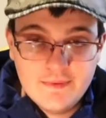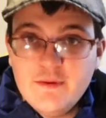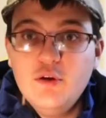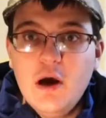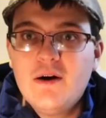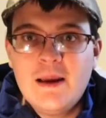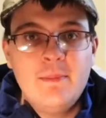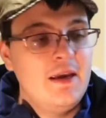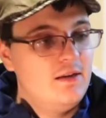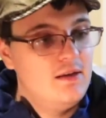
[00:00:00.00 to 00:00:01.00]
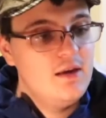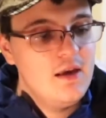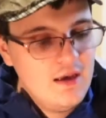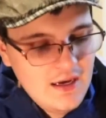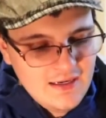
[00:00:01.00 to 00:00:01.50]
you know what I mean.
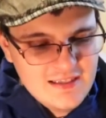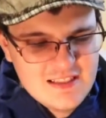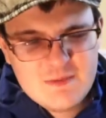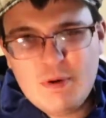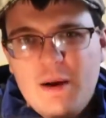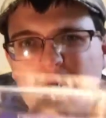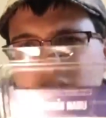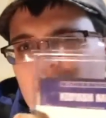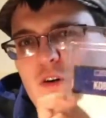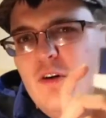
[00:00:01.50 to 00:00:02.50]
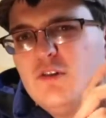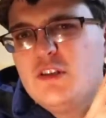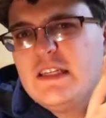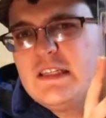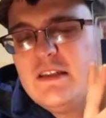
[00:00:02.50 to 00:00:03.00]
And this is pretty much an old,
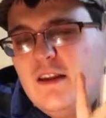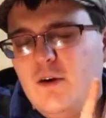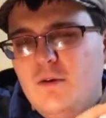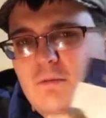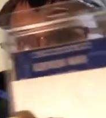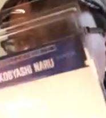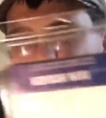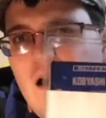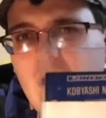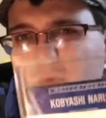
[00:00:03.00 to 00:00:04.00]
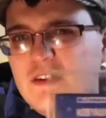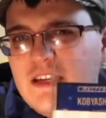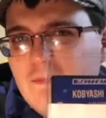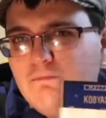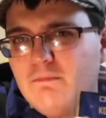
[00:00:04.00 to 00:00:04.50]
just little, I want to
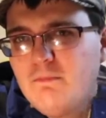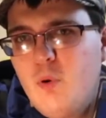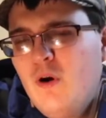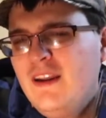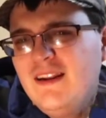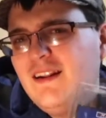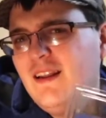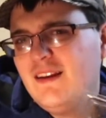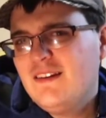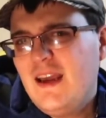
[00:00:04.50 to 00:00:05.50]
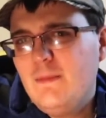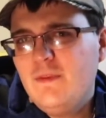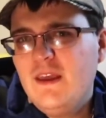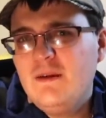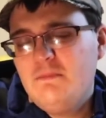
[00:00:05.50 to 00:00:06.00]
say point and click type
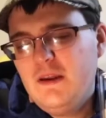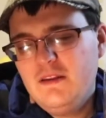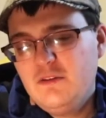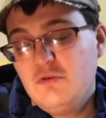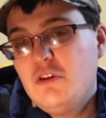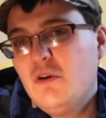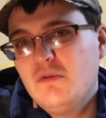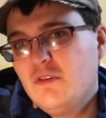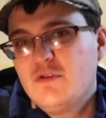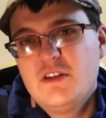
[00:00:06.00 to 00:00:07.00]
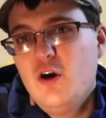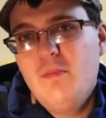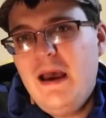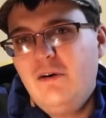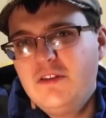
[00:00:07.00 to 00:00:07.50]
thing, but there's no
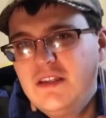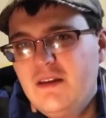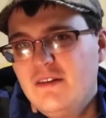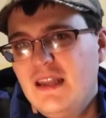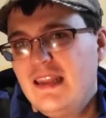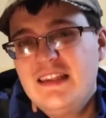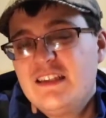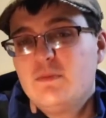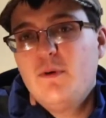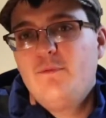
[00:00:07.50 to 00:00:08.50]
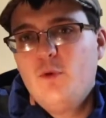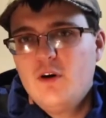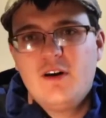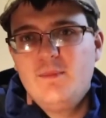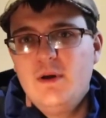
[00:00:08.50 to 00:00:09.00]
mouse. This is
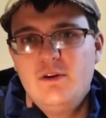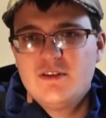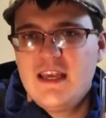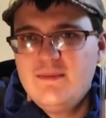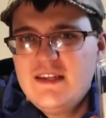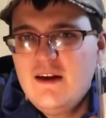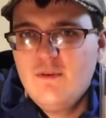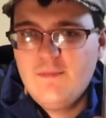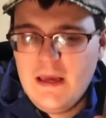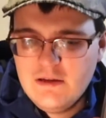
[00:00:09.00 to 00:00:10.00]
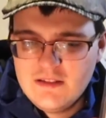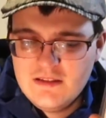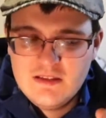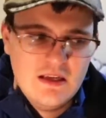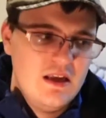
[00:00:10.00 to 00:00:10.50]
before computers came standard with
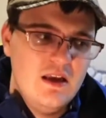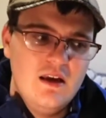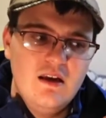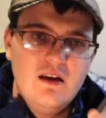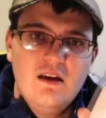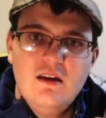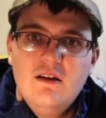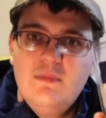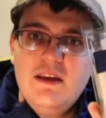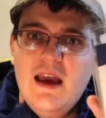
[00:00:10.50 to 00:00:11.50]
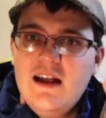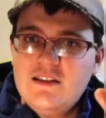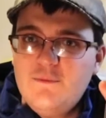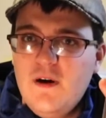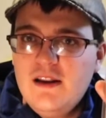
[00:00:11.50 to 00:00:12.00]
mouses. But yeah, it's
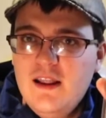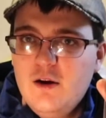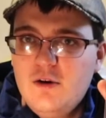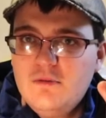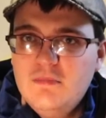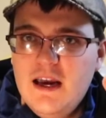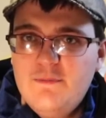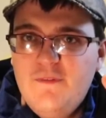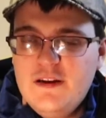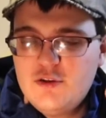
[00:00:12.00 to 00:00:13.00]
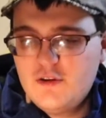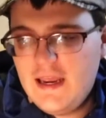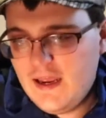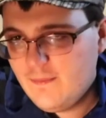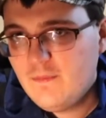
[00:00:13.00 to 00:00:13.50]
a fun little adventure
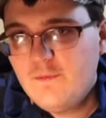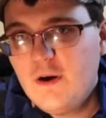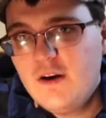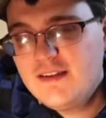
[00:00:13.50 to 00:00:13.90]
game, very